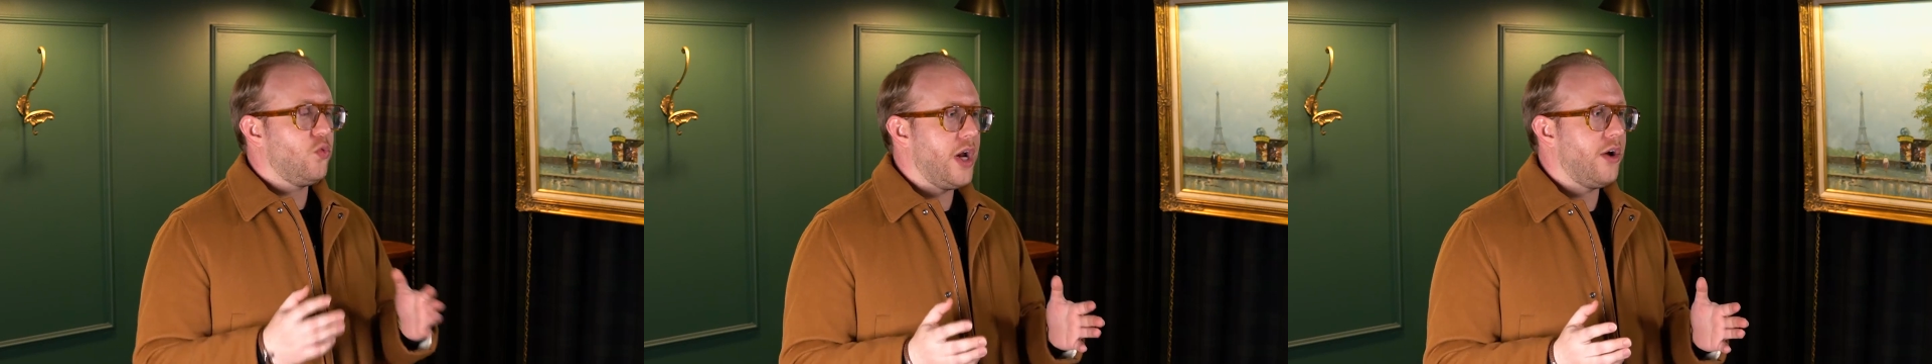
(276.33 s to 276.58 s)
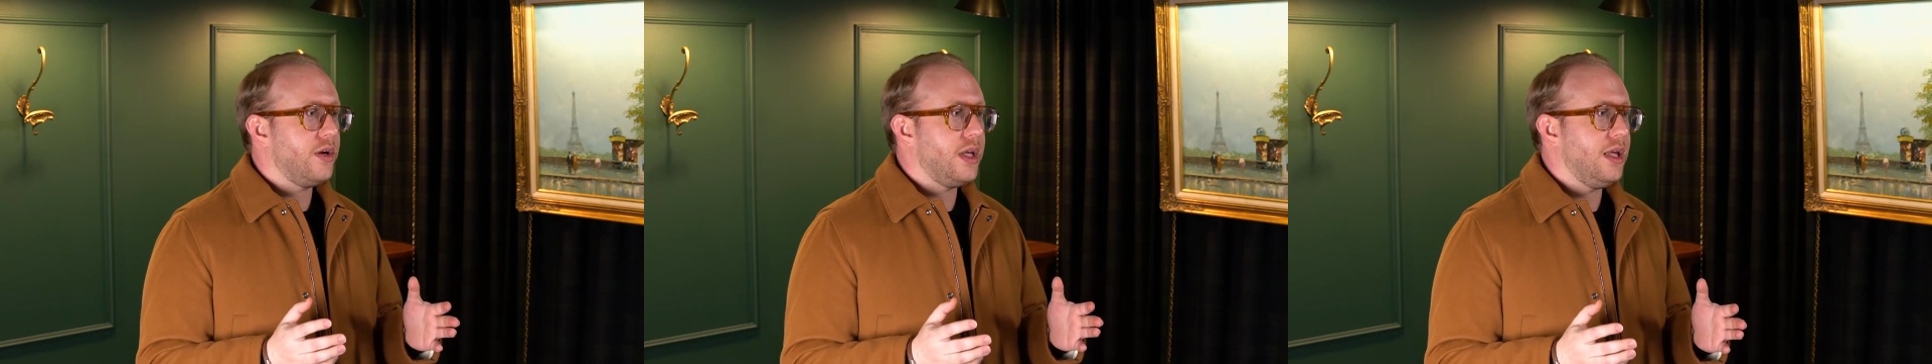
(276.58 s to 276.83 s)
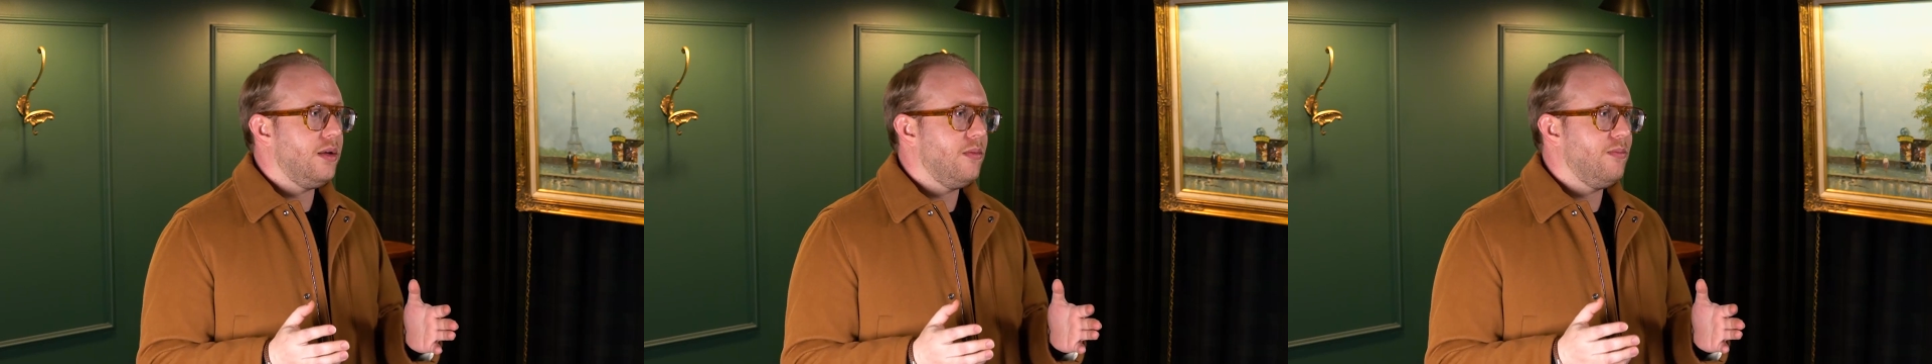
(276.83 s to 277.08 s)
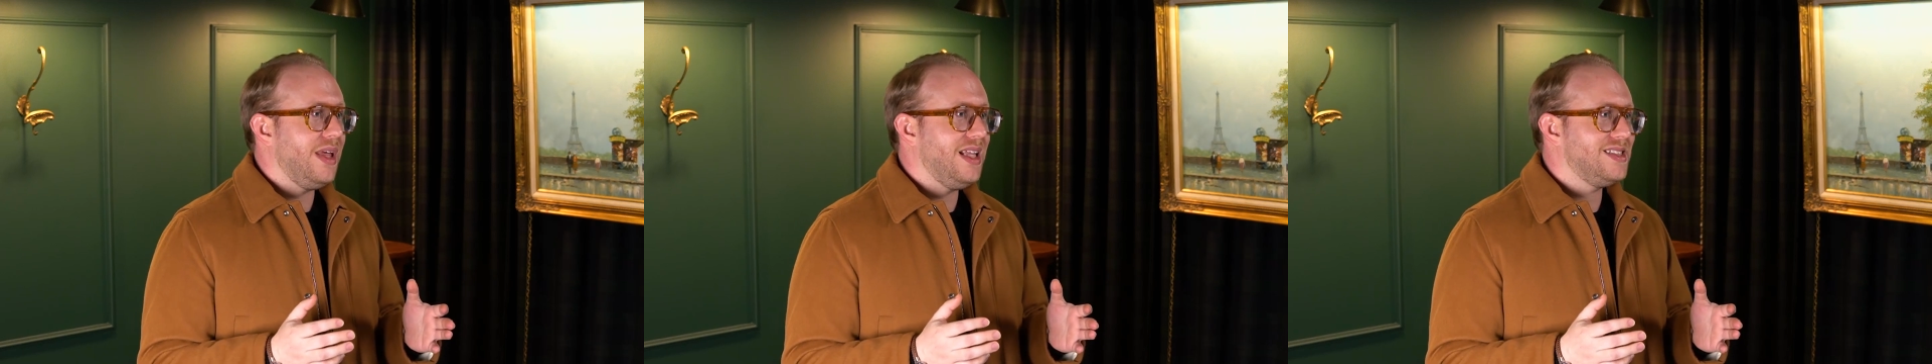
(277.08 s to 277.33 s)
rarity
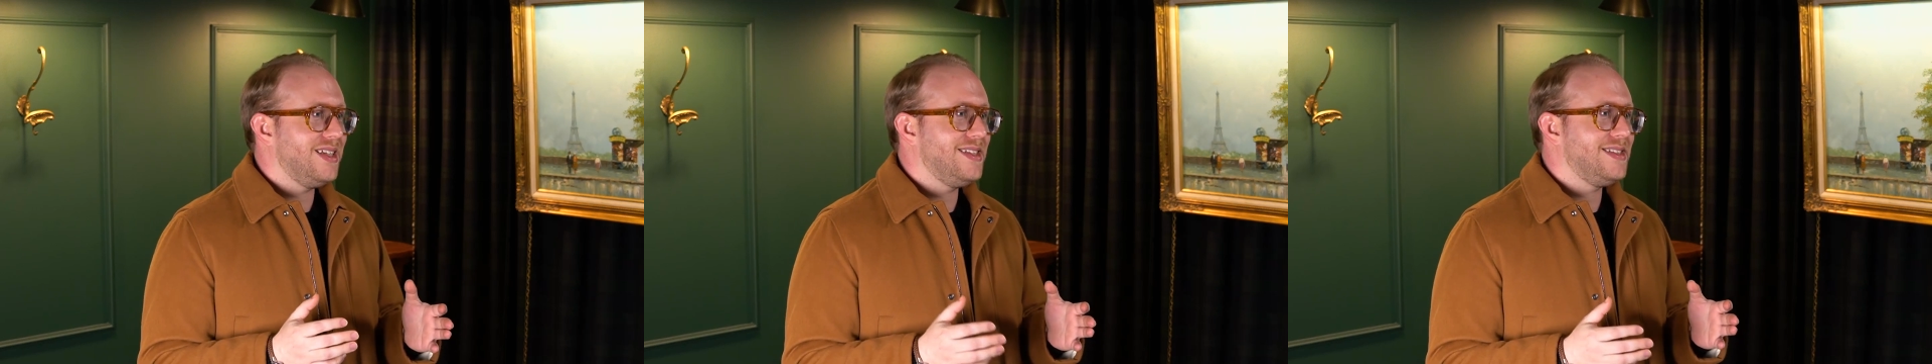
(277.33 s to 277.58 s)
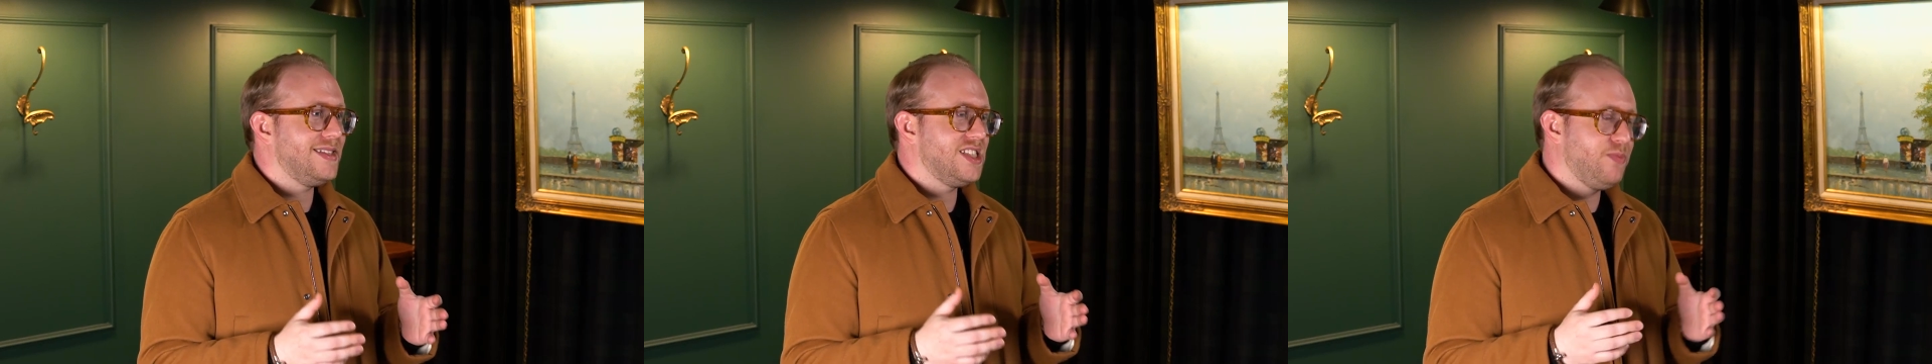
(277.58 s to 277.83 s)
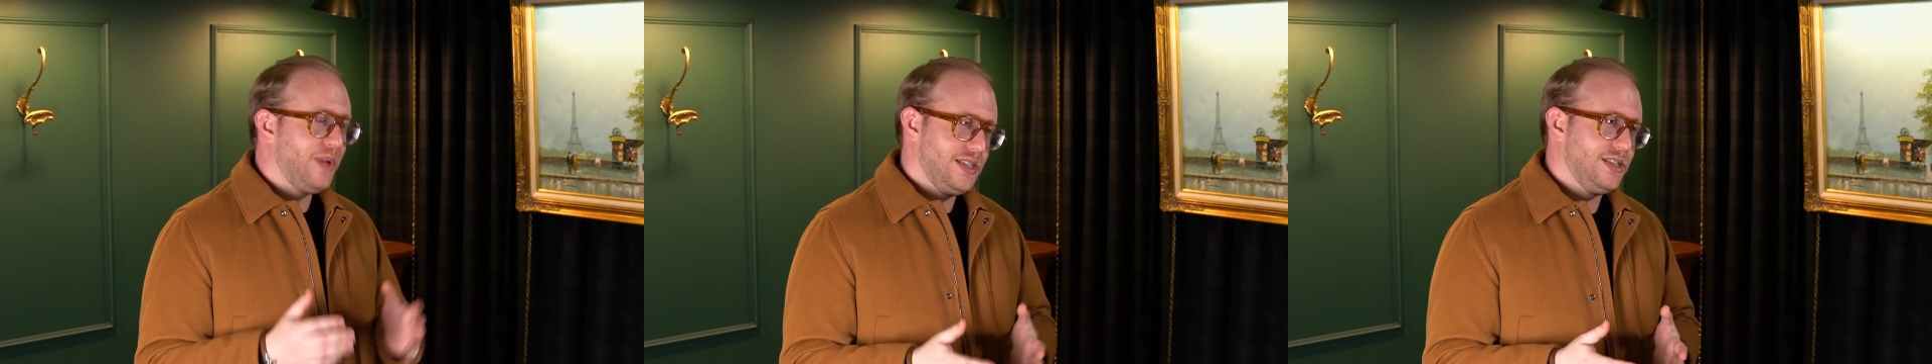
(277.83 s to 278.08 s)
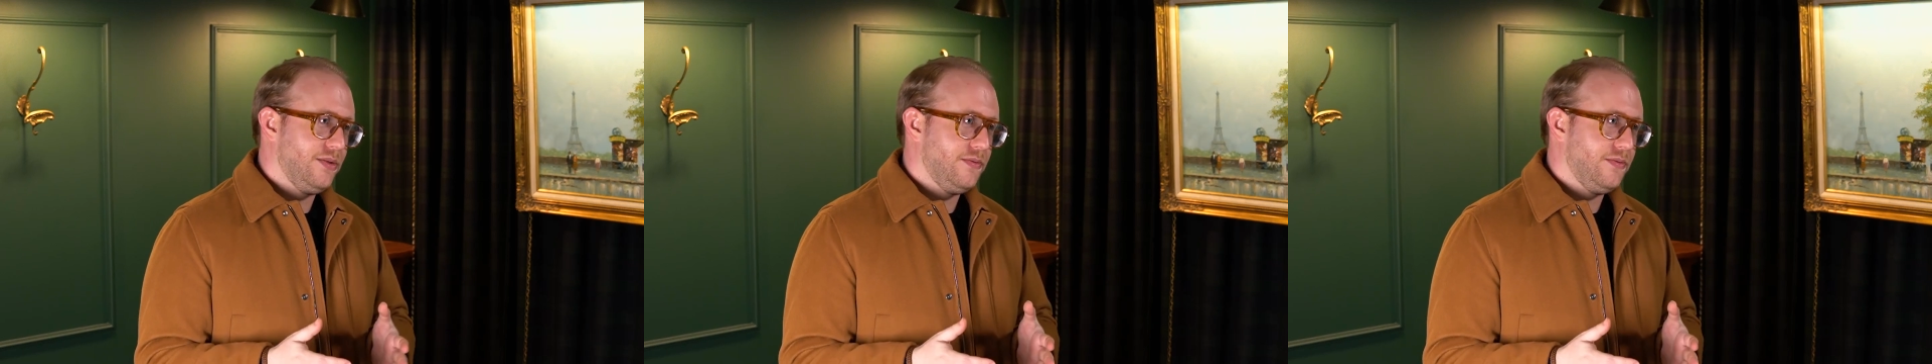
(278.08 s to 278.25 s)
means that it's expensive.